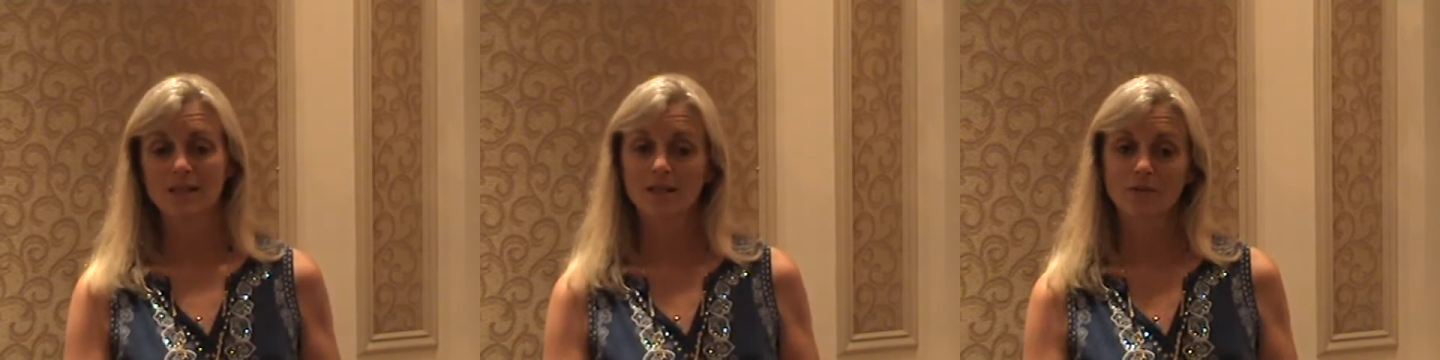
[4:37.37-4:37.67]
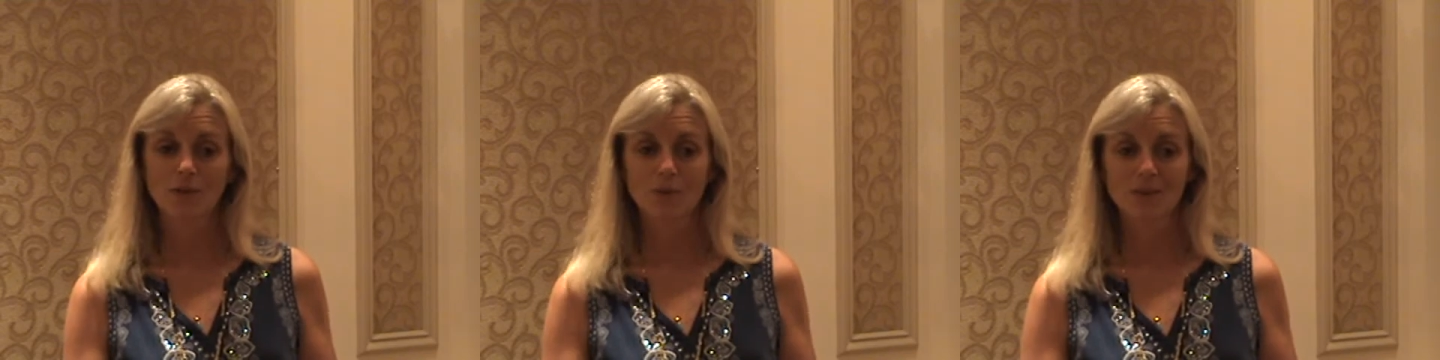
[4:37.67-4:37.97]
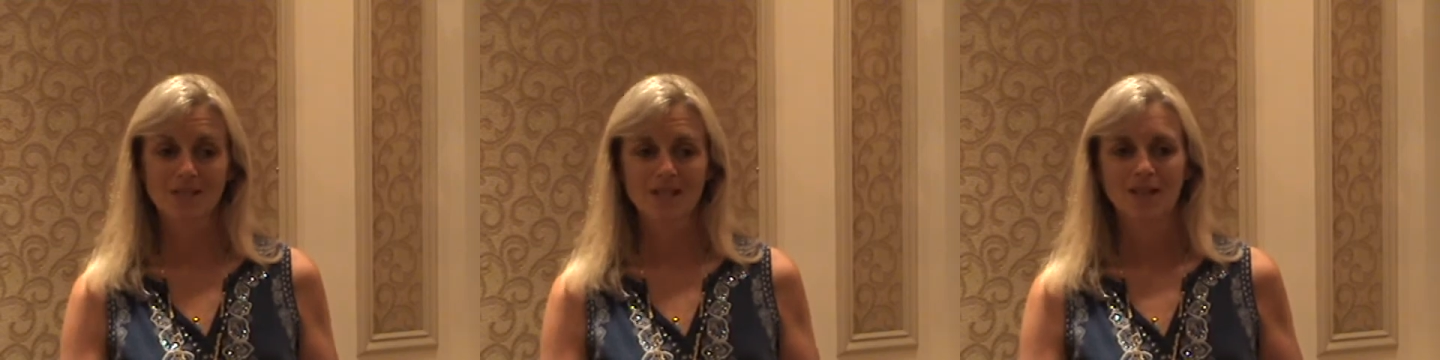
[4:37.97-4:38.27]
And of
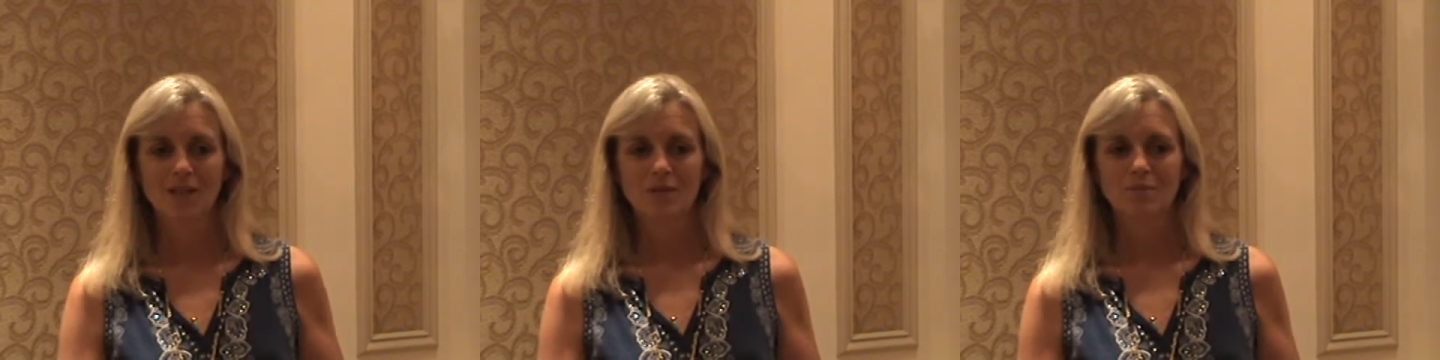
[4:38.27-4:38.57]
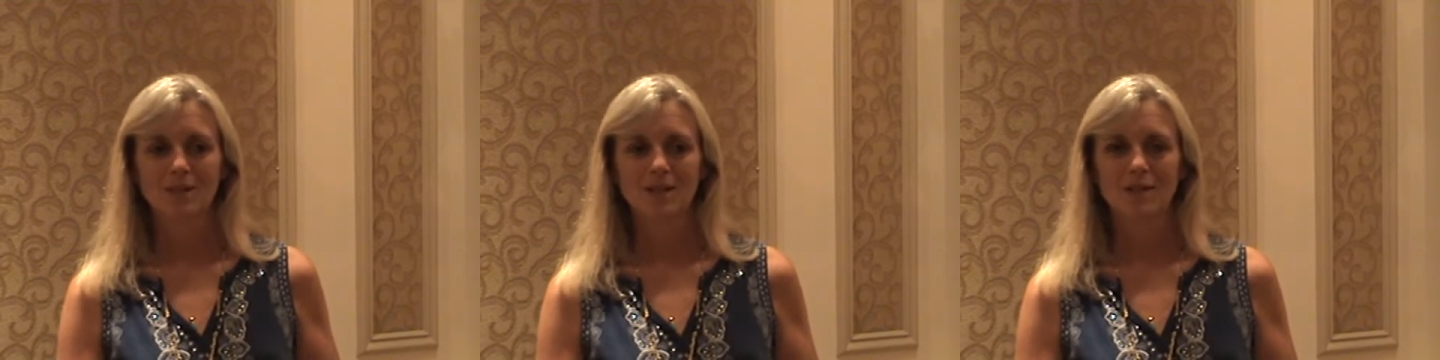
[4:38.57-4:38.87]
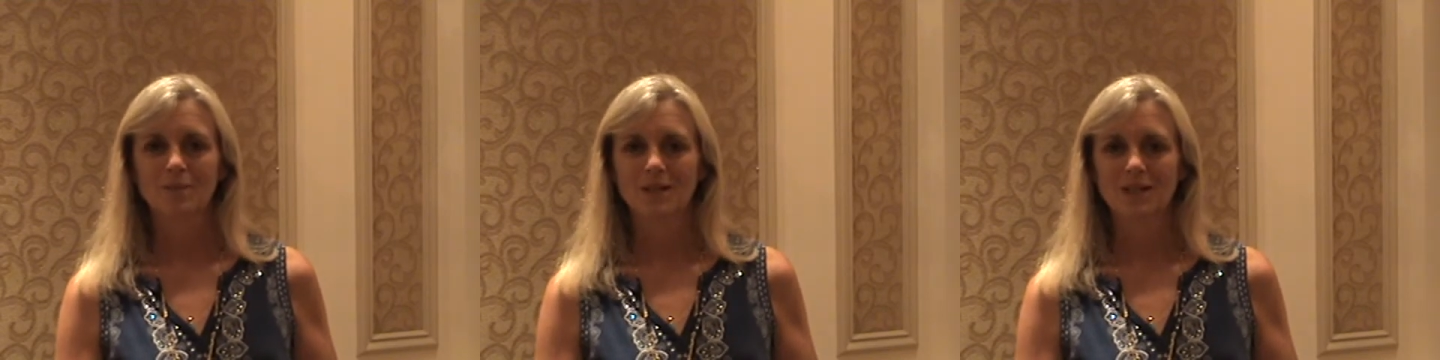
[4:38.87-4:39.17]
course, being a
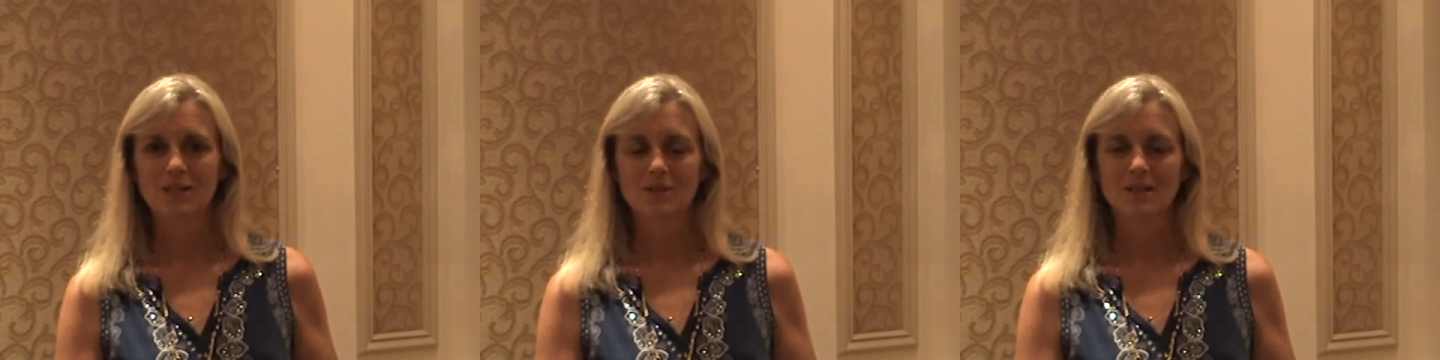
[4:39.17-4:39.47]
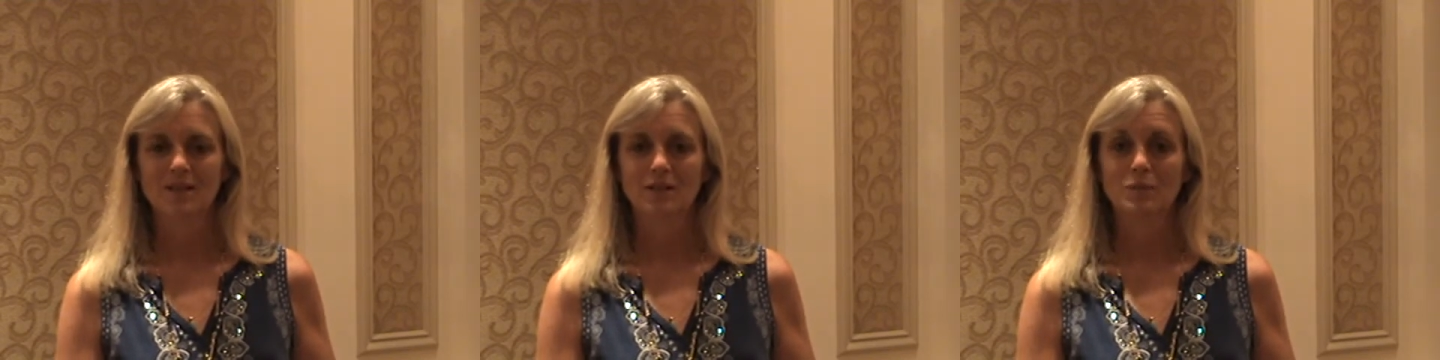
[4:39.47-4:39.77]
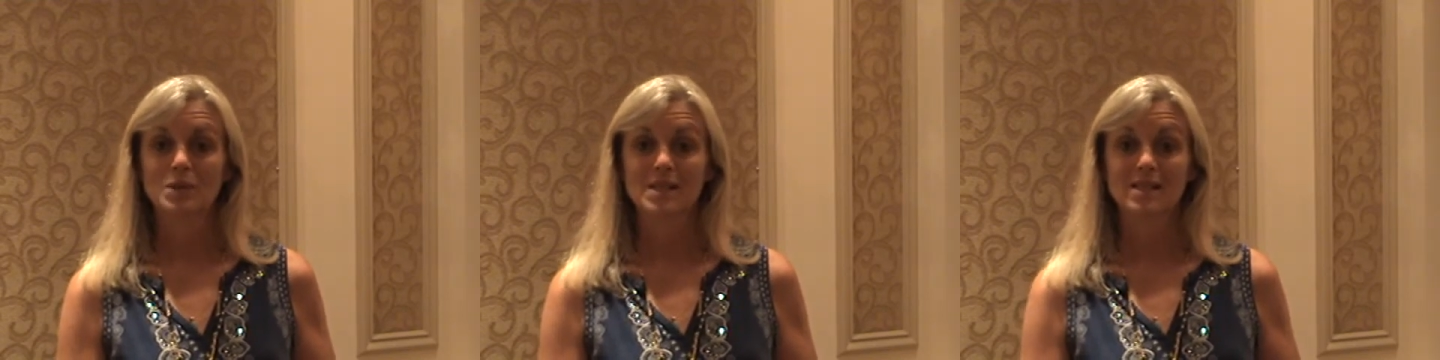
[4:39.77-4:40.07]
pediatric
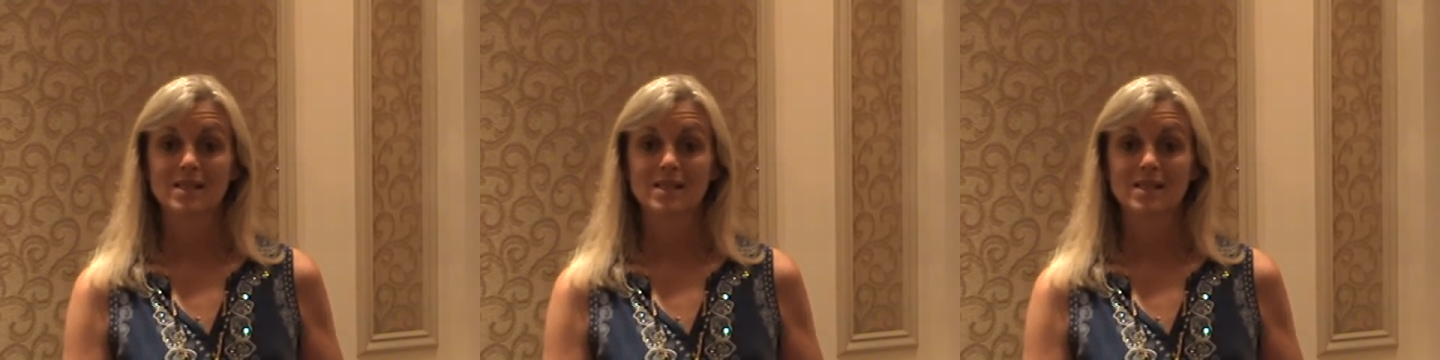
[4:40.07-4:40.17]
therapist,